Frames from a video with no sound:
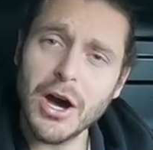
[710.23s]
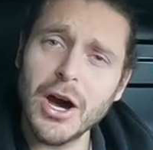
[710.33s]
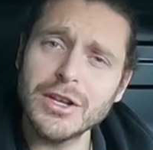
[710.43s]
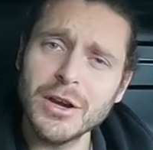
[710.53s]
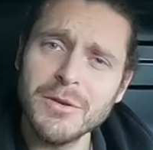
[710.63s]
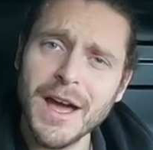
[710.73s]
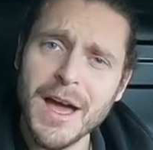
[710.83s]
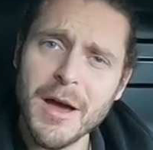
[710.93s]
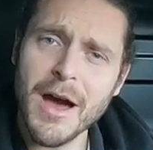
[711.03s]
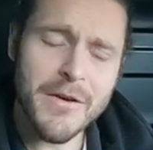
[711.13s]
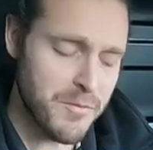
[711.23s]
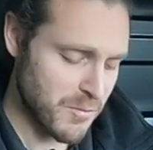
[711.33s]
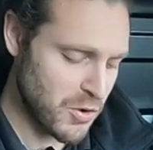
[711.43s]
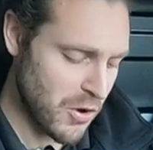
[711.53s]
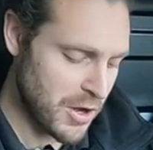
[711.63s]
I
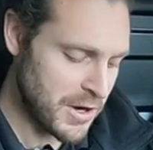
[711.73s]
haven't got a